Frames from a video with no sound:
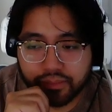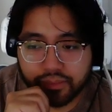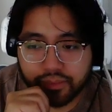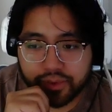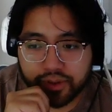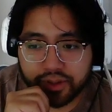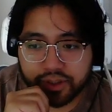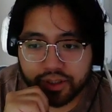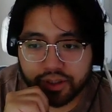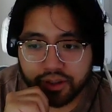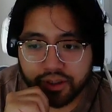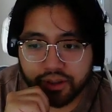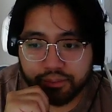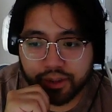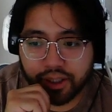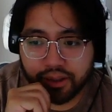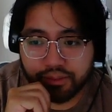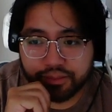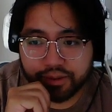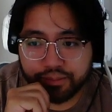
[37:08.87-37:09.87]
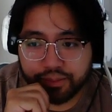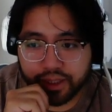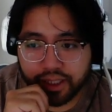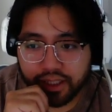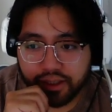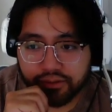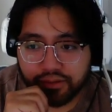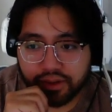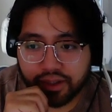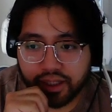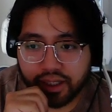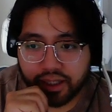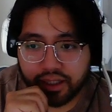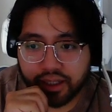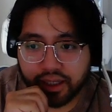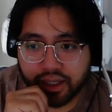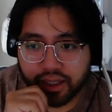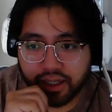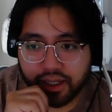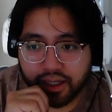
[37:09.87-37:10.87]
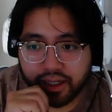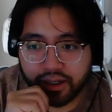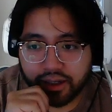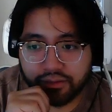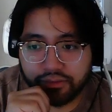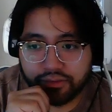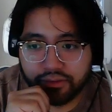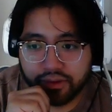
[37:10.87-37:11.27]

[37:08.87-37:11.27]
security bombs. But even then, I have